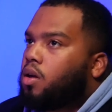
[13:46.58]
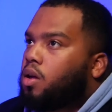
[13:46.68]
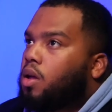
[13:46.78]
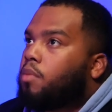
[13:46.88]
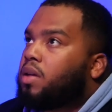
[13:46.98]

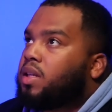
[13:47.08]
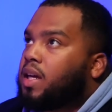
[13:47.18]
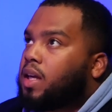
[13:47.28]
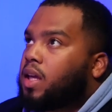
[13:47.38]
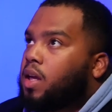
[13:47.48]
and be
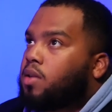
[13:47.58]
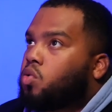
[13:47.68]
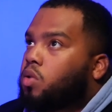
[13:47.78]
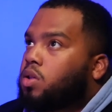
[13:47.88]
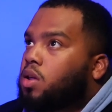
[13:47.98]
dedicated
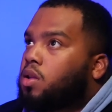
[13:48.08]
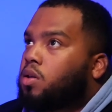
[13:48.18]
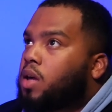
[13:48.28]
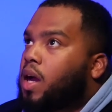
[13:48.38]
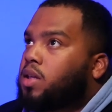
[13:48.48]
to each other,
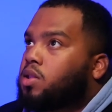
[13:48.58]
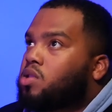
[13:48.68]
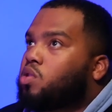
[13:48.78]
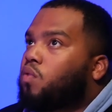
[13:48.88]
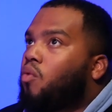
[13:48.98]
not
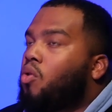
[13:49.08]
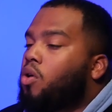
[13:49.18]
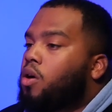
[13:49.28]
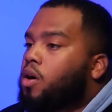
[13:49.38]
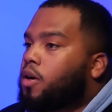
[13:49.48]
just
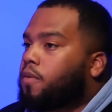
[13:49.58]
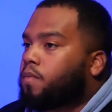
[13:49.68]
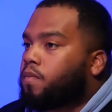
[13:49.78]
for,